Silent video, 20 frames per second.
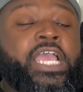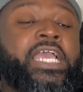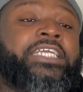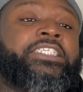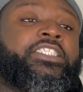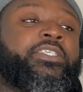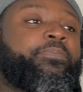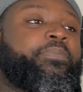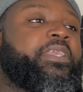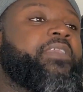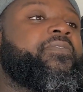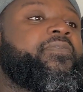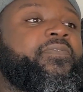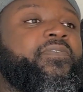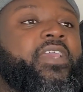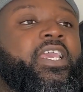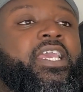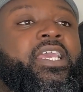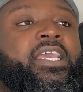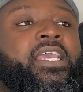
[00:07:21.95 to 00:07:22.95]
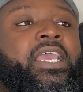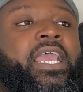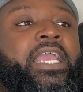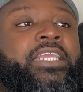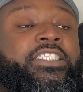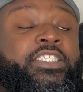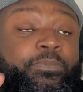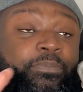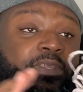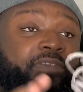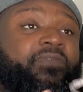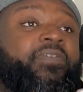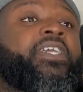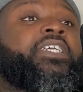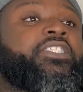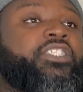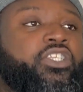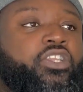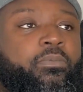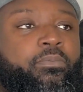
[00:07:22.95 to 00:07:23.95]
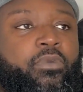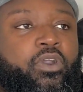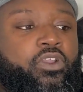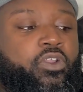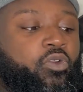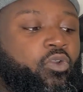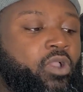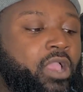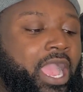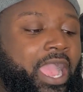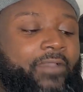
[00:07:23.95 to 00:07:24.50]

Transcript: And to be fair, and to be fair to the mono,